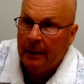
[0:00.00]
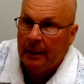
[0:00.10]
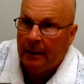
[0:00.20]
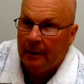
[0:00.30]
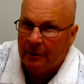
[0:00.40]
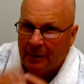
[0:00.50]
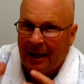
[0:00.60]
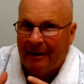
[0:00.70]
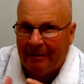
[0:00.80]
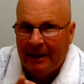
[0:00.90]
There's a lot
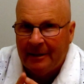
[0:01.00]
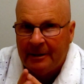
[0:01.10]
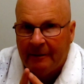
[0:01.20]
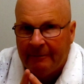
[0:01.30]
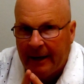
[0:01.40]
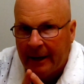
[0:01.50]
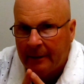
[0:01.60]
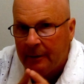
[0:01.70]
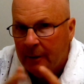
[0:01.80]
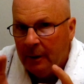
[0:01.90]
of things that
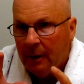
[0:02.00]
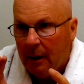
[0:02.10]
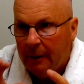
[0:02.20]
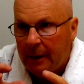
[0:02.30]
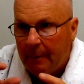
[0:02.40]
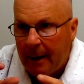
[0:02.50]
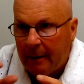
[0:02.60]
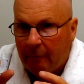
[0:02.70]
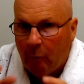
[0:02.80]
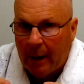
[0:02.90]
affect the amount
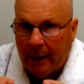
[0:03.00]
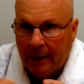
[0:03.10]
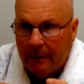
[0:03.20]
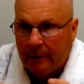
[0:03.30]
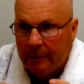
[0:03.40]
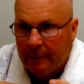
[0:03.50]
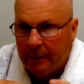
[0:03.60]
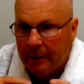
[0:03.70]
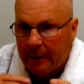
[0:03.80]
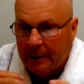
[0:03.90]
of wind,
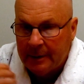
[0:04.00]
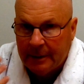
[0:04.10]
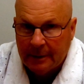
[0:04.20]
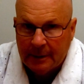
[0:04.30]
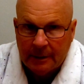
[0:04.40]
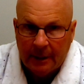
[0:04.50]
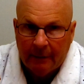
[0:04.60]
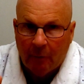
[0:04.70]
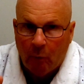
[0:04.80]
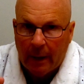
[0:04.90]
the consistency of
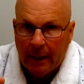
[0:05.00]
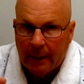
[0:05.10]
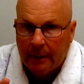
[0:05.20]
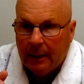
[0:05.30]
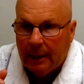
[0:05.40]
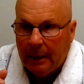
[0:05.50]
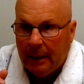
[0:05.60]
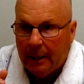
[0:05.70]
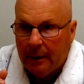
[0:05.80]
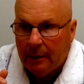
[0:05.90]
the wind
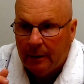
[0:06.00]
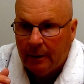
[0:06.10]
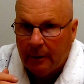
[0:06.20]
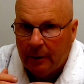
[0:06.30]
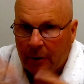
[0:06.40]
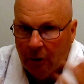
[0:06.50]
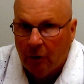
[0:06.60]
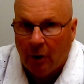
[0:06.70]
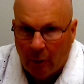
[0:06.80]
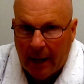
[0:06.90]
in your
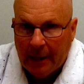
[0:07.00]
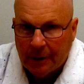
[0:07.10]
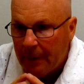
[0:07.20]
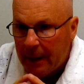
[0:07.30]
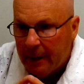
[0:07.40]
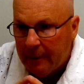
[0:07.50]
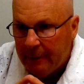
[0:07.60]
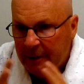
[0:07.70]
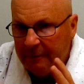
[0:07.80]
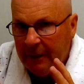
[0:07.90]
location.
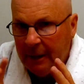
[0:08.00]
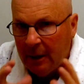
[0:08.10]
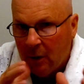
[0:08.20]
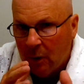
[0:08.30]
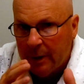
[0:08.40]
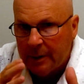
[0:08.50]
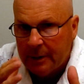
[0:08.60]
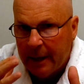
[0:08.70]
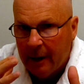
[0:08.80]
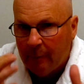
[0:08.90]
This video is to
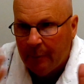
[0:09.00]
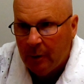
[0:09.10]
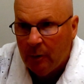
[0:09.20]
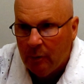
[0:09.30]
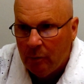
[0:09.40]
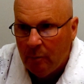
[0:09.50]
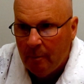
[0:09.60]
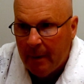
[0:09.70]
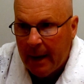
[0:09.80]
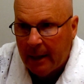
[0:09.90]
help you
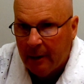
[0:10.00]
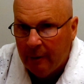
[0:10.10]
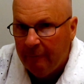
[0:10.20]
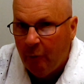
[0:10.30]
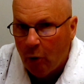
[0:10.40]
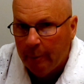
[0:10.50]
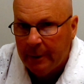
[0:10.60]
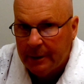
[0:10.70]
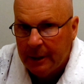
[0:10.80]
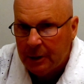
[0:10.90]
make an informed
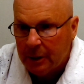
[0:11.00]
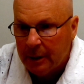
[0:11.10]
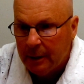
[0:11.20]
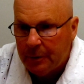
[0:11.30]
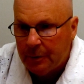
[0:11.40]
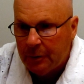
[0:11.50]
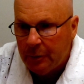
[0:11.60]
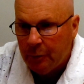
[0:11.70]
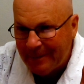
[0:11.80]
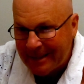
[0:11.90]
decision
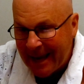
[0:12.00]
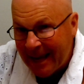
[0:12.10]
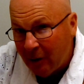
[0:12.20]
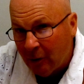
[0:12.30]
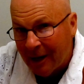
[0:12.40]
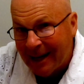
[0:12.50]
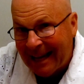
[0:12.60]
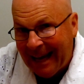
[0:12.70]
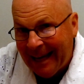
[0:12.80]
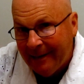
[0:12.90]
to tailor a
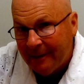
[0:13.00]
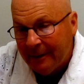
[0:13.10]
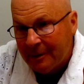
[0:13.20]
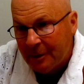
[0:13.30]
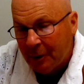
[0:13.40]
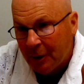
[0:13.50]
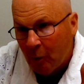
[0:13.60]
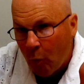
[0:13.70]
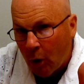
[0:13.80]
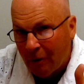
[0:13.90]
kite that's going to
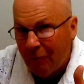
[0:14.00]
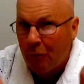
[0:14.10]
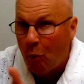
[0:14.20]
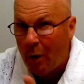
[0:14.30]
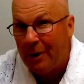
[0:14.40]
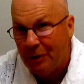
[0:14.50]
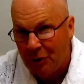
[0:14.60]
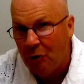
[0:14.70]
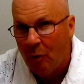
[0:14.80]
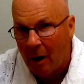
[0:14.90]
work for where
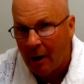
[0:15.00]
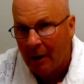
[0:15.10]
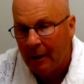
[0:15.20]
you are.